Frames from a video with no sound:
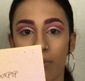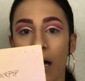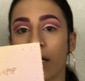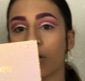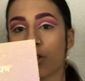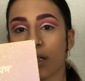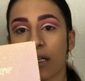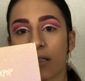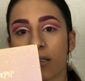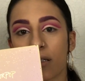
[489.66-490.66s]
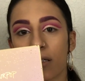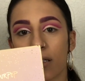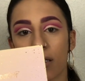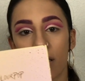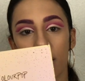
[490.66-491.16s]
Mind Tricks
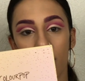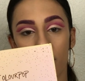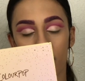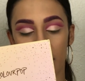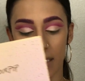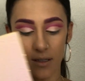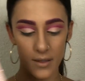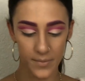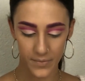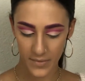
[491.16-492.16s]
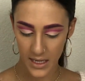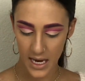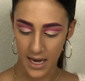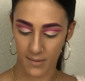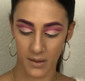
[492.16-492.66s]
right here,
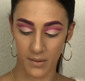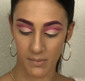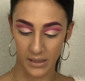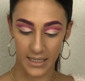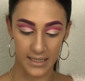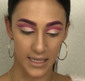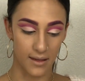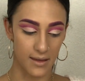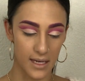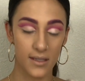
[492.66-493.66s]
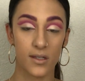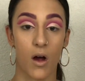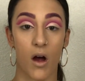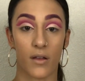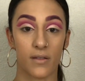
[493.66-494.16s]
and I'm going to be placing this
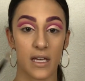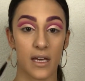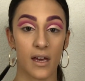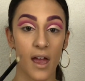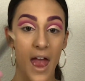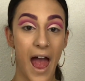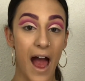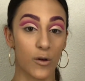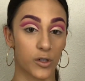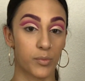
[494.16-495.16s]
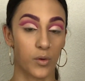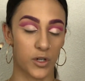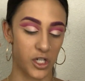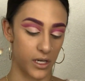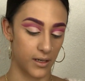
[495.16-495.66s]
on the outer
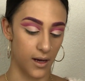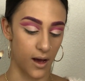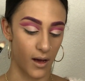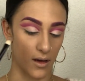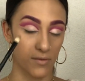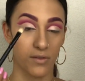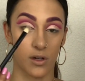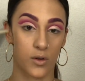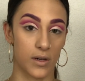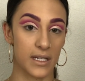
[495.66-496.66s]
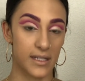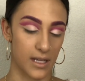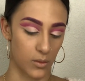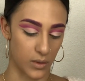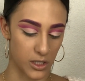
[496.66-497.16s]
portion of the crease
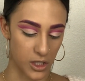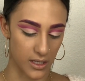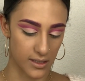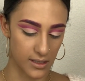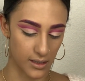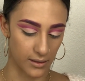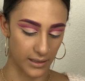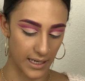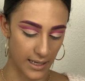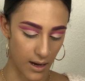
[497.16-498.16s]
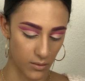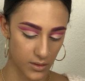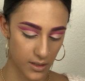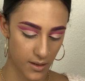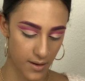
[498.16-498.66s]
that we just laid out.